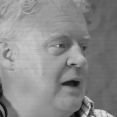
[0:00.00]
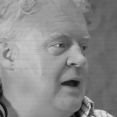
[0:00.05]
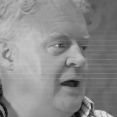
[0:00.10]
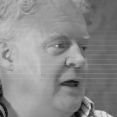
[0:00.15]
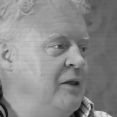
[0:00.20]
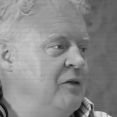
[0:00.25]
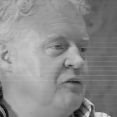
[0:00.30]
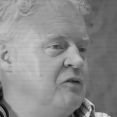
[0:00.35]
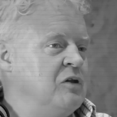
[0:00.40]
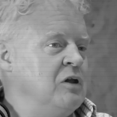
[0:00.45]

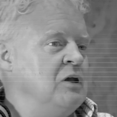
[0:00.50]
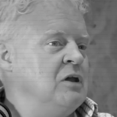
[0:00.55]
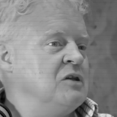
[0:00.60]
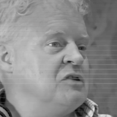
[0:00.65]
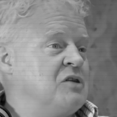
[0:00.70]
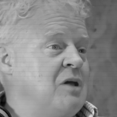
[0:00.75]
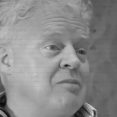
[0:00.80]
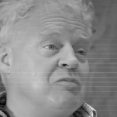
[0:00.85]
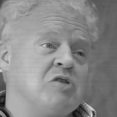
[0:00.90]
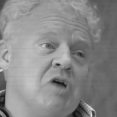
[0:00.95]
And
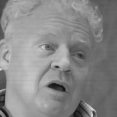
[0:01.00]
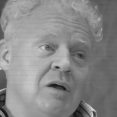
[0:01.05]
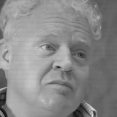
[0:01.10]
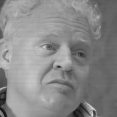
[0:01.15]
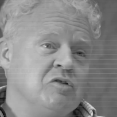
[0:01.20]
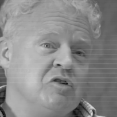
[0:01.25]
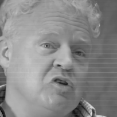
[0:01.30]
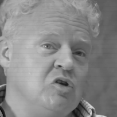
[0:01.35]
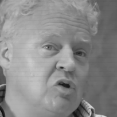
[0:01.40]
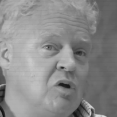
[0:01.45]

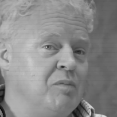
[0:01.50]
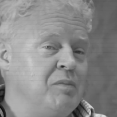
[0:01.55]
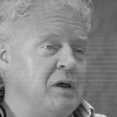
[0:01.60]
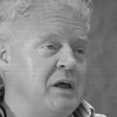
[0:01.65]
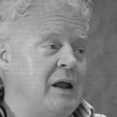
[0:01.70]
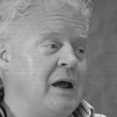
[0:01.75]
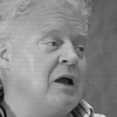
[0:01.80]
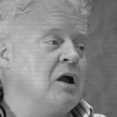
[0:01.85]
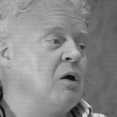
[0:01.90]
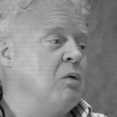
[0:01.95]
sometimes you can be
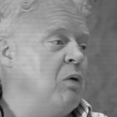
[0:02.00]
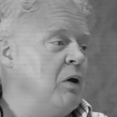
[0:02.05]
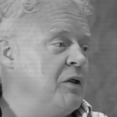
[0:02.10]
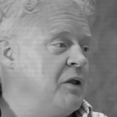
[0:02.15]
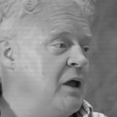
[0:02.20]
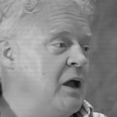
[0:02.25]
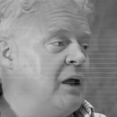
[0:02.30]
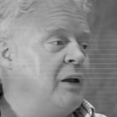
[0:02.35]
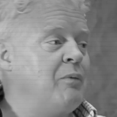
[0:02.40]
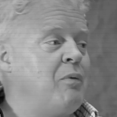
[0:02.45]
an anchor one
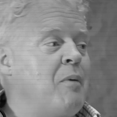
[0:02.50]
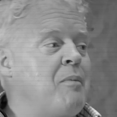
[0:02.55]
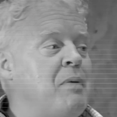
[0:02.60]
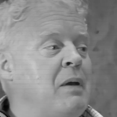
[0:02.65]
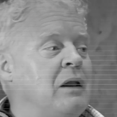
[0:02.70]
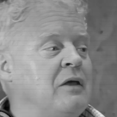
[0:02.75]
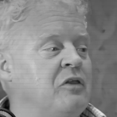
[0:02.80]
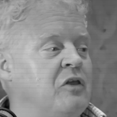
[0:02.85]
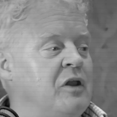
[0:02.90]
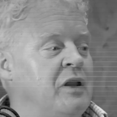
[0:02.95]
day and a
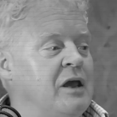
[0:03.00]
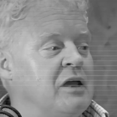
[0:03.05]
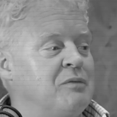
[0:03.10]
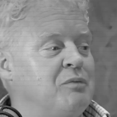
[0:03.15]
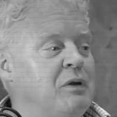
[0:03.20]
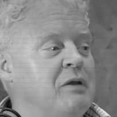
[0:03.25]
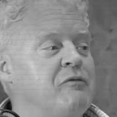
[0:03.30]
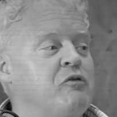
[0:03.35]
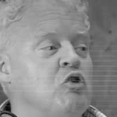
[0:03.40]
propeller the next, but if